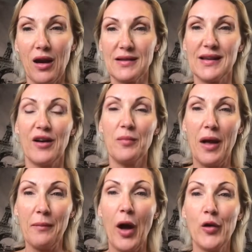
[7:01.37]
I say, I am
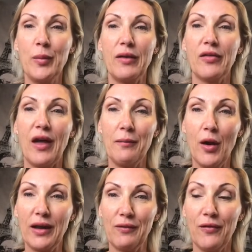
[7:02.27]
hoping that might
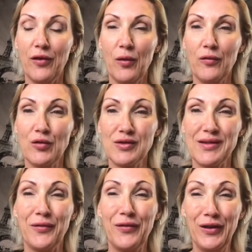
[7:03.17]
give a few of you just a
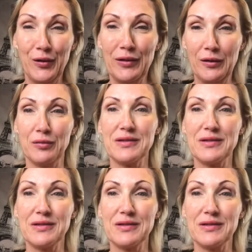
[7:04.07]
few little